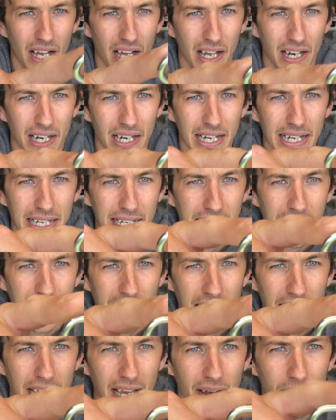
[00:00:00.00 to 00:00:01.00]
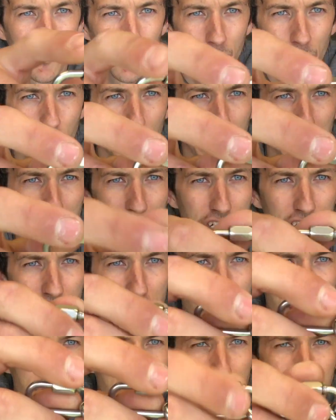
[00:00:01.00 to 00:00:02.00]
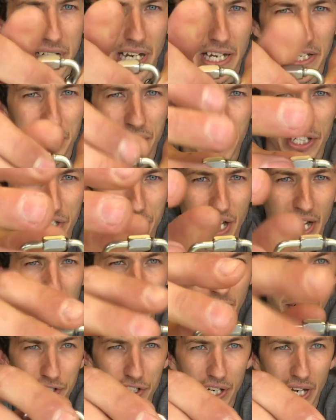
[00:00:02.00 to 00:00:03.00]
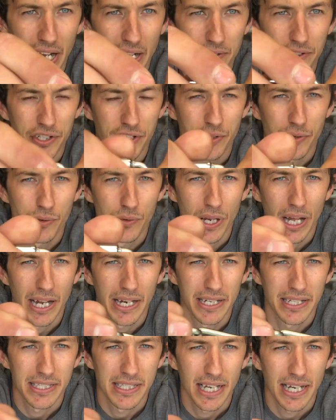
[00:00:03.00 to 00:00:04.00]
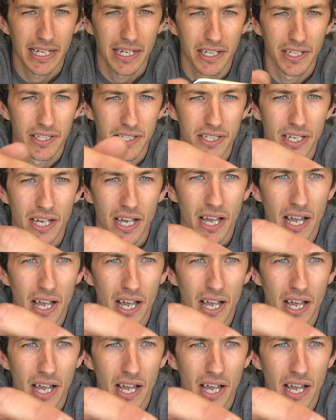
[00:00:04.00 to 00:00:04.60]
a link here which you can use to attach to your chain. I'll show you how to do all that in a second.